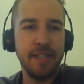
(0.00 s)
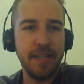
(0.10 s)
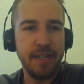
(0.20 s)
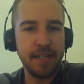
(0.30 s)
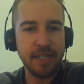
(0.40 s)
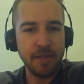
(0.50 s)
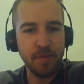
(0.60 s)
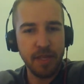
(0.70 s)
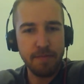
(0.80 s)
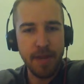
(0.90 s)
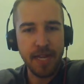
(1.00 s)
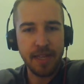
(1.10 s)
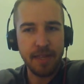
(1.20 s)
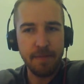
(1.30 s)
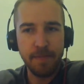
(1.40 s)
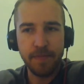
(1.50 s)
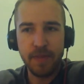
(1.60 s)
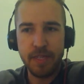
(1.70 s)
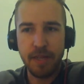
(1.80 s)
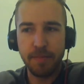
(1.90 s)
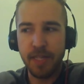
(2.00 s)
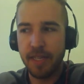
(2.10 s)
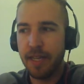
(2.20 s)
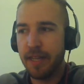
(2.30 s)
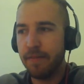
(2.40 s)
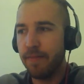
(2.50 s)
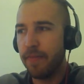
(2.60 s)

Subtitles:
and doesn't really make them something that